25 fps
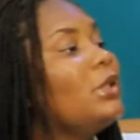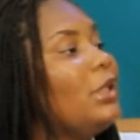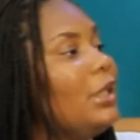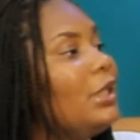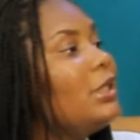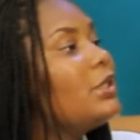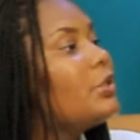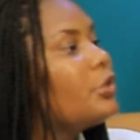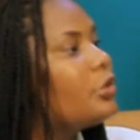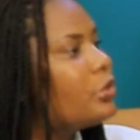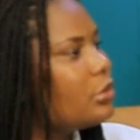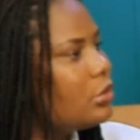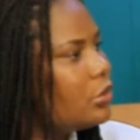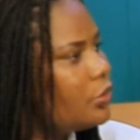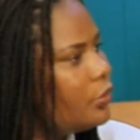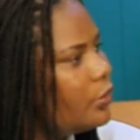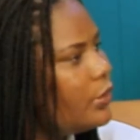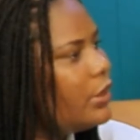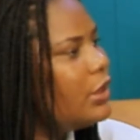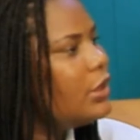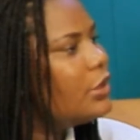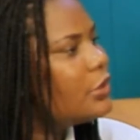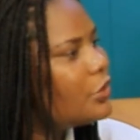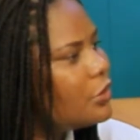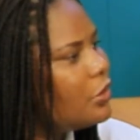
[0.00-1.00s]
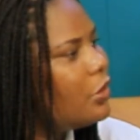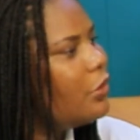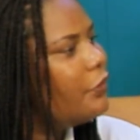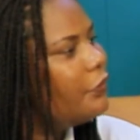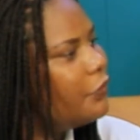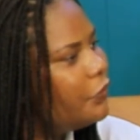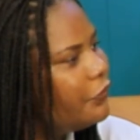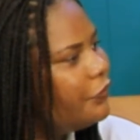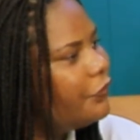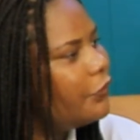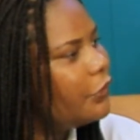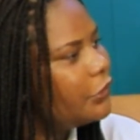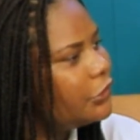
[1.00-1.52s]
School is not
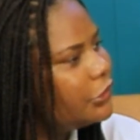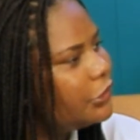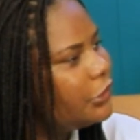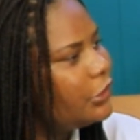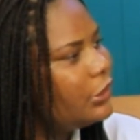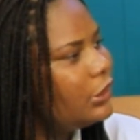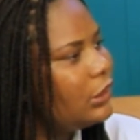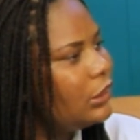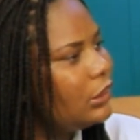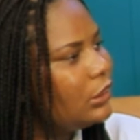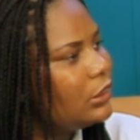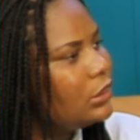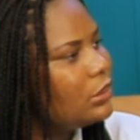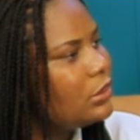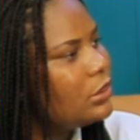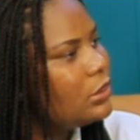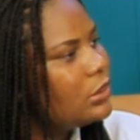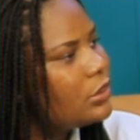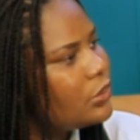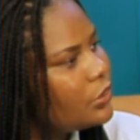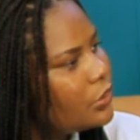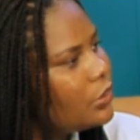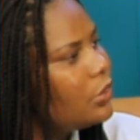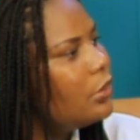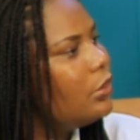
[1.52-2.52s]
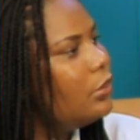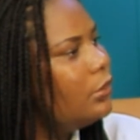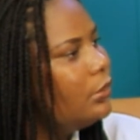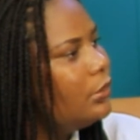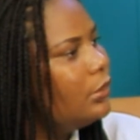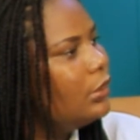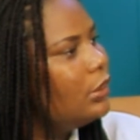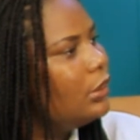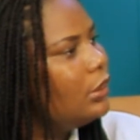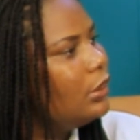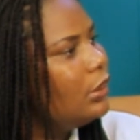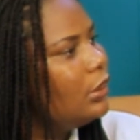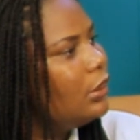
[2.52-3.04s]
even functioning. So.
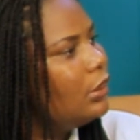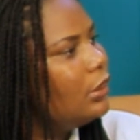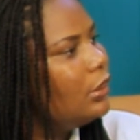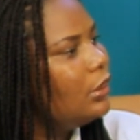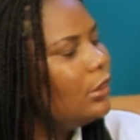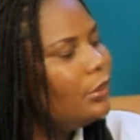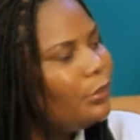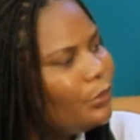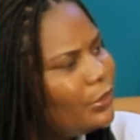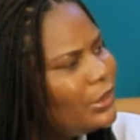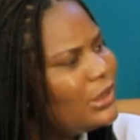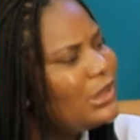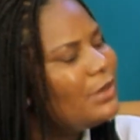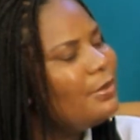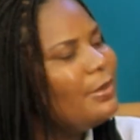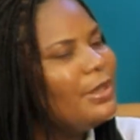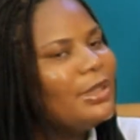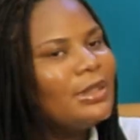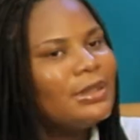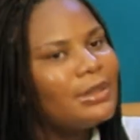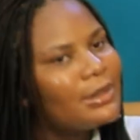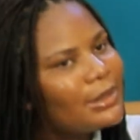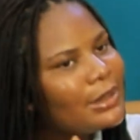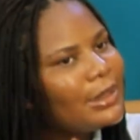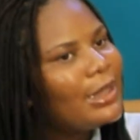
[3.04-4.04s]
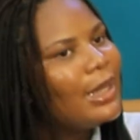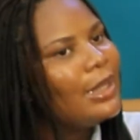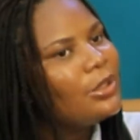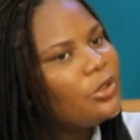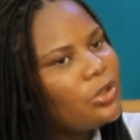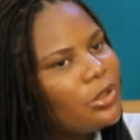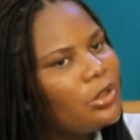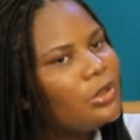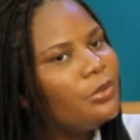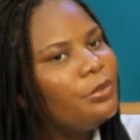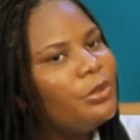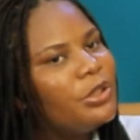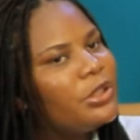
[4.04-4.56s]
Which means get
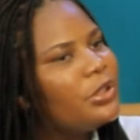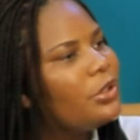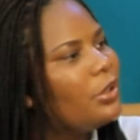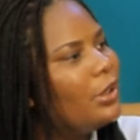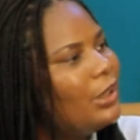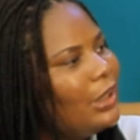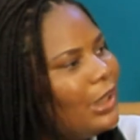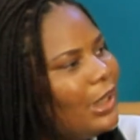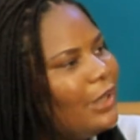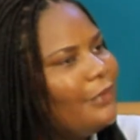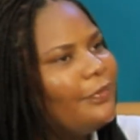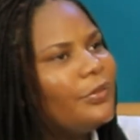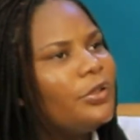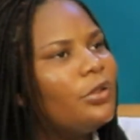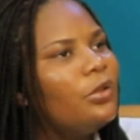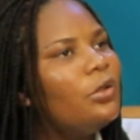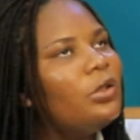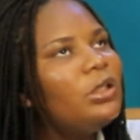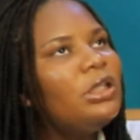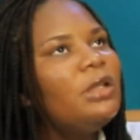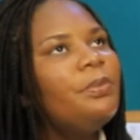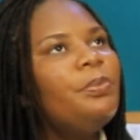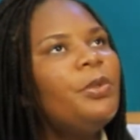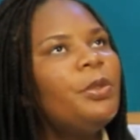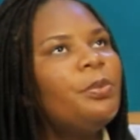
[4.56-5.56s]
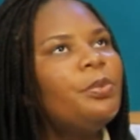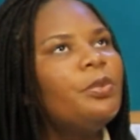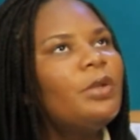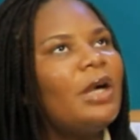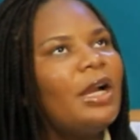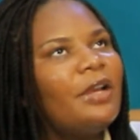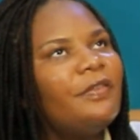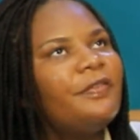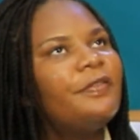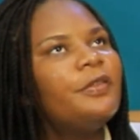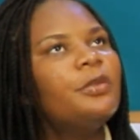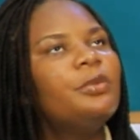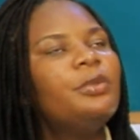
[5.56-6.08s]
on with your life. The only people
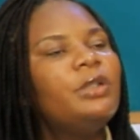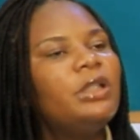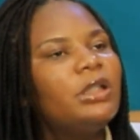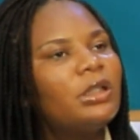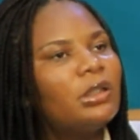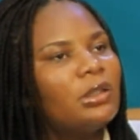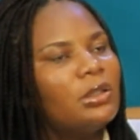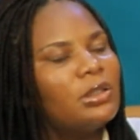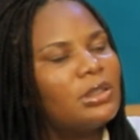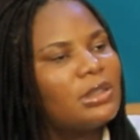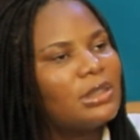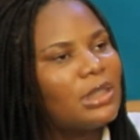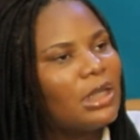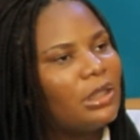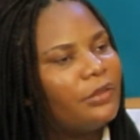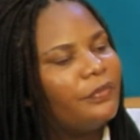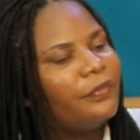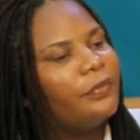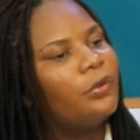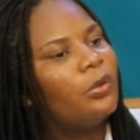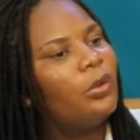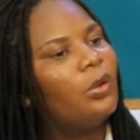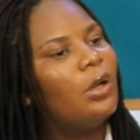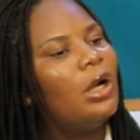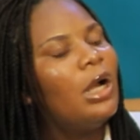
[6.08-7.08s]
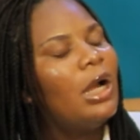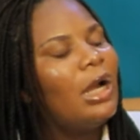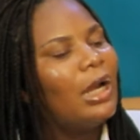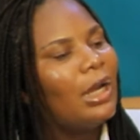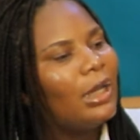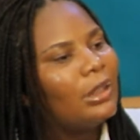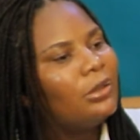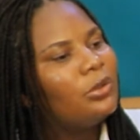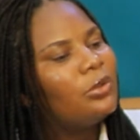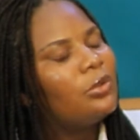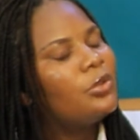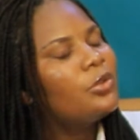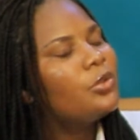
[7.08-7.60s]
I feel really concerned for
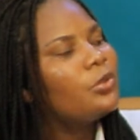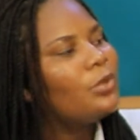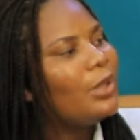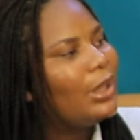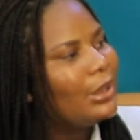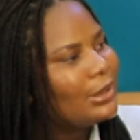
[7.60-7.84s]
are those who are